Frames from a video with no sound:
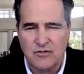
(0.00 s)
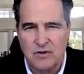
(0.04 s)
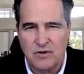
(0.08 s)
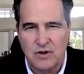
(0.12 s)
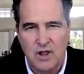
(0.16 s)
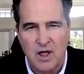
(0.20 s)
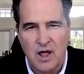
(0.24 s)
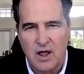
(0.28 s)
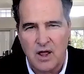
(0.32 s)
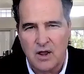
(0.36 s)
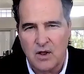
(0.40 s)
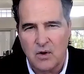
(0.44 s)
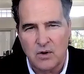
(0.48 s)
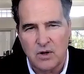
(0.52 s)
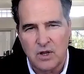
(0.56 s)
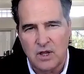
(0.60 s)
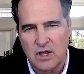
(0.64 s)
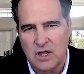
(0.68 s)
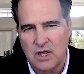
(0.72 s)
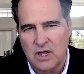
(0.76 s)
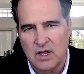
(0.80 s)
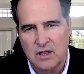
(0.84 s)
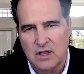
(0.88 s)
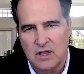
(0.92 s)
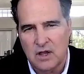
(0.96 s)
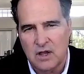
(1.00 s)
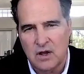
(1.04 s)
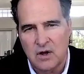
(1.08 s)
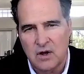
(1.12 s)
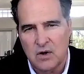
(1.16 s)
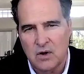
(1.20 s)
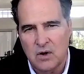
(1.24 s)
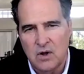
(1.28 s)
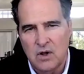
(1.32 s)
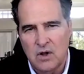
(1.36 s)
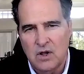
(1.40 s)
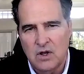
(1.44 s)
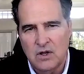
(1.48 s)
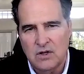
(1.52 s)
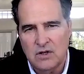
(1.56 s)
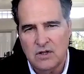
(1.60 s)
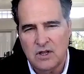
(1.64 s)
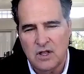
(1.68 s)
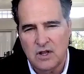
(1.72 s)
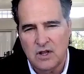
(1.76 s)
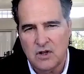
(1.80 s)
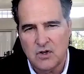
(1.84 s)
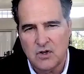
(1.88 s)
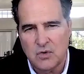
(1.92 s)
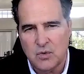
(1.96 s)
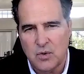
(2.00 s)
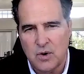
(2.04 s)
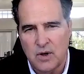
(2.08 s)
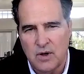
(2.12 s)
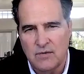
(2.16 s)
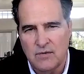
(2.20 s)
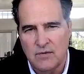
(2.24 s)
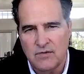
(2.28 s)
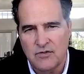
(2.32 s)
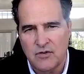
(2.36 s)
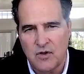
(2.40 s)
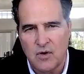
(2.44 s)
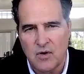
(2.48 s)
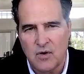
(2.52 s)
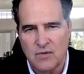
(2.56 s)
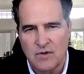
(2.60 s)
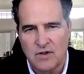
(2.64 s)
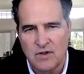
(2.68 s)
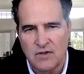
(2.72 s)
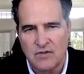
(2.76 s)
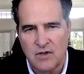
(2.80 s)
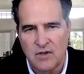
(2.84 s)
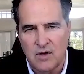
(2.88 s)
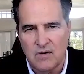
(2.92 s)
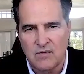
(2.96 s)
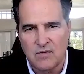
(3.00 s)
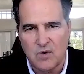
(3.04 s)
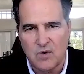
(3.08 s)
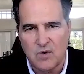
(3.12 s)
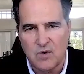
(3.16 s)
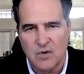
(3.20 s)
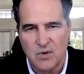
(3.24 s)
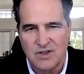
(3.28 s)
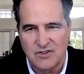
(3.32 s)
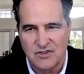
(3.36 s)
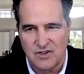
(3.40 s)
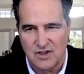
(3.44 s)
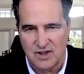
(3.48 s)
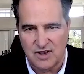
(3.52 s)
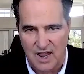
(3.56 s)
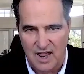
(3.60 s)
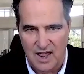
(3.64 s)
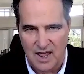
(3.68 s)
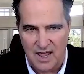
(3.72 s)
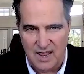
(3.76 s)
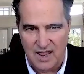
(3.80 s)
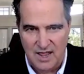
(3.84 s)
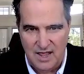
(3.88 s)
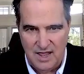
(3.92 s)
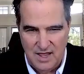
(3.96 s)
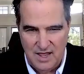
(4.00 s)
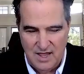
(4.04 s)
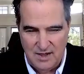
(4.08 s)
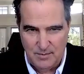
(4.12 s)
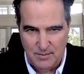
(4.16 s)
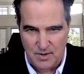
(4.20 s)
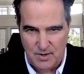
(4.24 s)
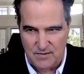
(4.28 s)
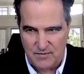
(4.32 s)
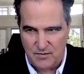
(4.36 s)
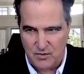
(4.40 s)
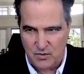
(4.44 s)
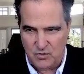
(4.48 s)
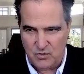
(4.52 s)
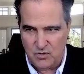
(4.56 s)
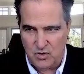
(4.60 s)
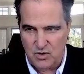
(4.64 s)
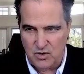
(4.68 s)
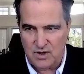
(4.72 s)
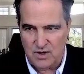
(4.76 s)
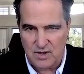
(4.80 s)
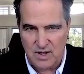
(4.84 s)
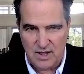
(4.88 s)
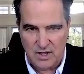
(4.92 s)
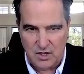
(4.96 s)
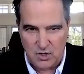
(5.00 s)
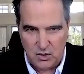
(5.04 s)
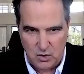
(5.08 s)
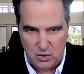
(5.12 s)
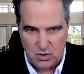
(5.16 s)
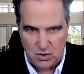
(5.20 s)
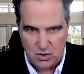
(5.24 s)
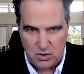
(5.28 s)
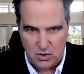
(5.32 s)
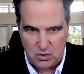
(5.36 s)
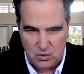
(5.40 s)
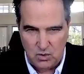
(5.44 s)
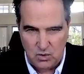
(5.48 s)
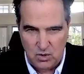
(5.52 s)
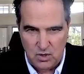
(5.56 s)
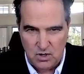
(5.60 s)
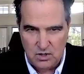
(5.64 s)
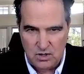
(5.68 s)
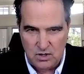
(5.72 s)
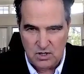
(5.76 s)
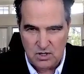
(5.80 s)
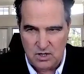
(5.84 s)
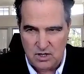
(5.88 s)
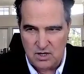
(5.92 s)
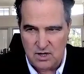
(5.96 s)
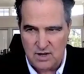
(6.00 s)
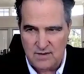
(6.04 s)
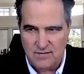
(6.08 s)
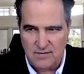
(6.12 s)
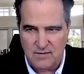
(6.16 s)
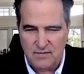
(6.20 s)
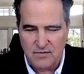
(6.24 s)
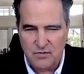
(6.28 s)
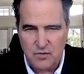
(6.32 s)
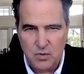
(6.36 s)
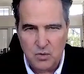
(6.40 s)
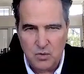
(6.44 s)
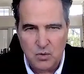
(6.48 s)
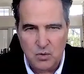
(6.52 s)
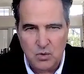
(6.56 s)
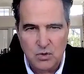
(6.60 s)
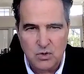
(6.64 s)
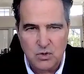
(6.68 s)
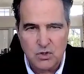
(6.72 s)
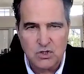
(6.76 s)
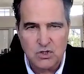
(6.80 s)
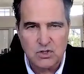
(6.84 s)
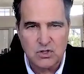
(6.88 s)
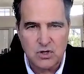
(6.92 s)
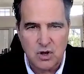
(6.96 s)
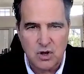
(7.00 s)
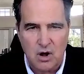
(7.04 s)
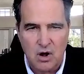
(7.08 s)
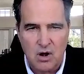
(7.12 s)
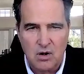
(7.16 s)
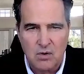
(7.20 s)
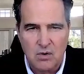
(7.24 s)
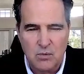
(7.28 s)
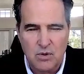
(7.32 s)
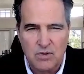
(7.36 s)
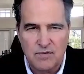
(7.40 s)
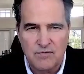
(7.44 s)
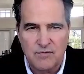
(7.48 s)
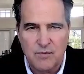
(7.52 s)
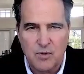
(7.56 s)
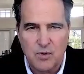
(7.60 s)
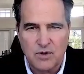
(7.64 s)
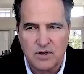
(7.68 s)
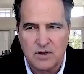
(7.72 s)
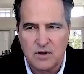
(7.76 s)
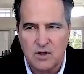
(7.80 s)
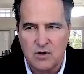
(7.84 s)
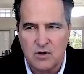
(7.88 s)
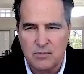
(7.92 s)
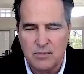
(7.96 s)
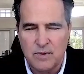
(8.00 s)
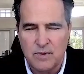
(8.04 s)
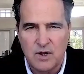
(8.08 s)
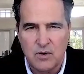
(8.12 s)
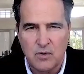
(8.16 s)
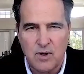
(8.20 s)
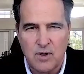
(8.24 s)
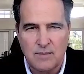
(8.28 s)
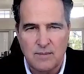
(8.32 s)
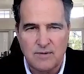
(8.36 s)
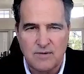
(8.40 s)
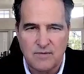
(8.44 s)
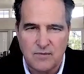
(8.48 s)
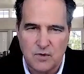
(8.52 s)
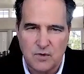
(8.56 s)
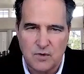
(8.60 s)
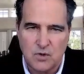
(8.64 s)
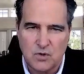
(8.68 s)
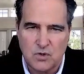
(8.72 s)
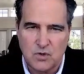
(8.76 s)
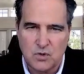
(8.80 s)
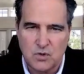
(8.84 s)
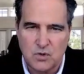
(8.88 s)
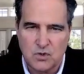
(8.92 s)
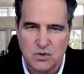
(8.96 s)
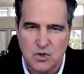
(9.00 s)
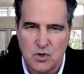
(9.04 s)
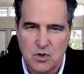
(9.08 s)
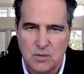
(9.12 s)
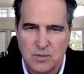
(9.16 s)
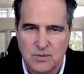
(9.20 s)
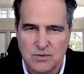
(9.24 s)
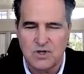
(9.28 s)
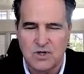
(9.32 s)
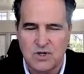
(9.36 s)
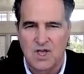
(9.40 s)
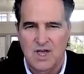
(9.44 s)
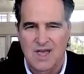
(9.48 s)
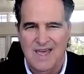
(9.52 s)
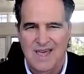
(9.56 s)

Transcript: not going to eat their 10 to 12 servings of greens a day. But if you drink like you do, the living fuel, you start with 1400 milligrams if you do two scoops.